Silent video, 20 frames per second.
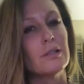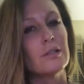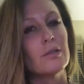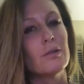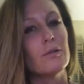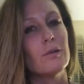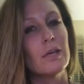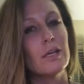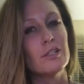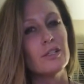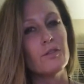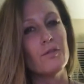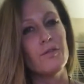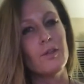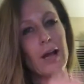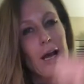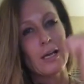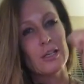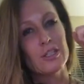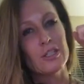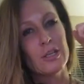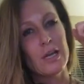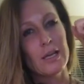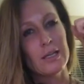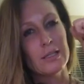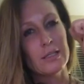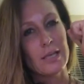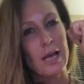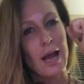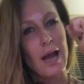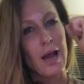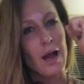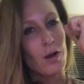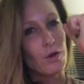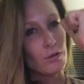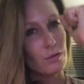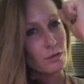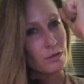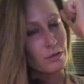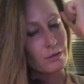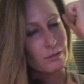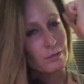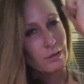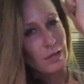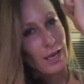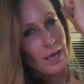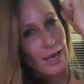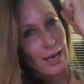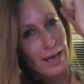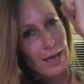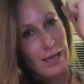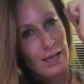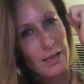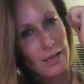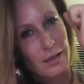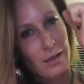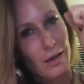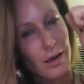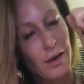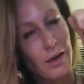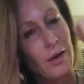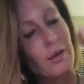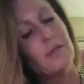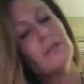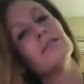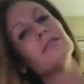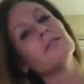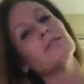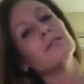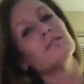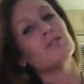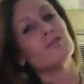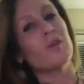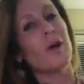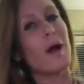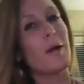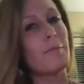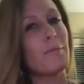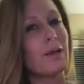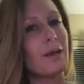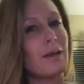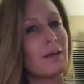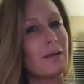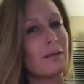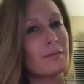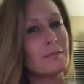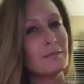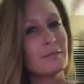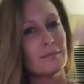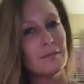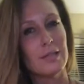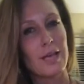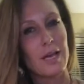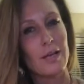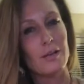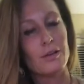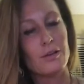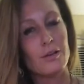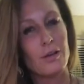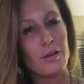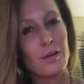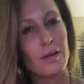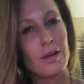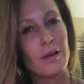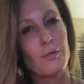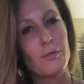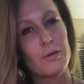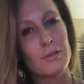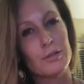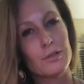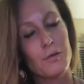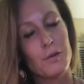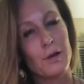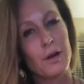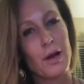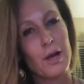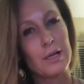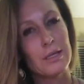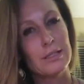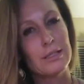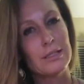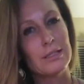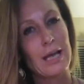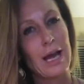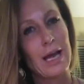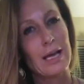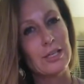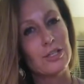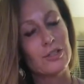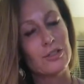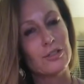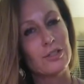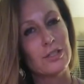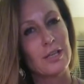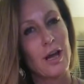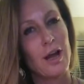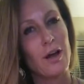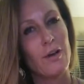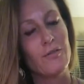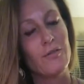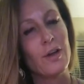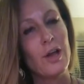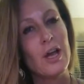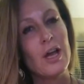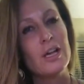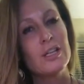So get your flashlights out and get in there, drop in, take a look at what's going on inside yourself.